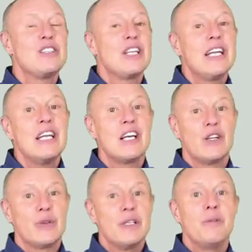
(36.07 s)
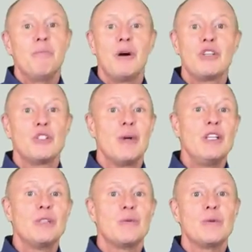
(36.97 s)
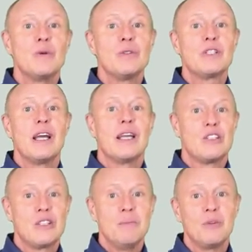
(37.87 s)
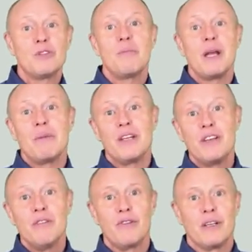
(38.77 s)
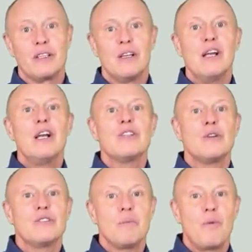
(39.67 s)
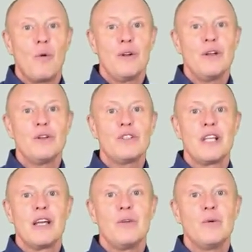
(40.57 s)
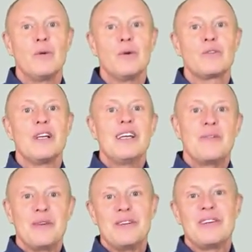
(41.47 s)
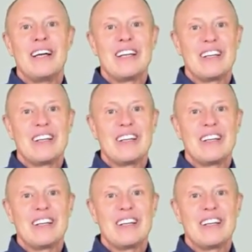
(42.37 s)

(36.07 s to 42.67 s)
in any country, punctuation rules and symbols may be different, so it's important to understand the rules when you're writing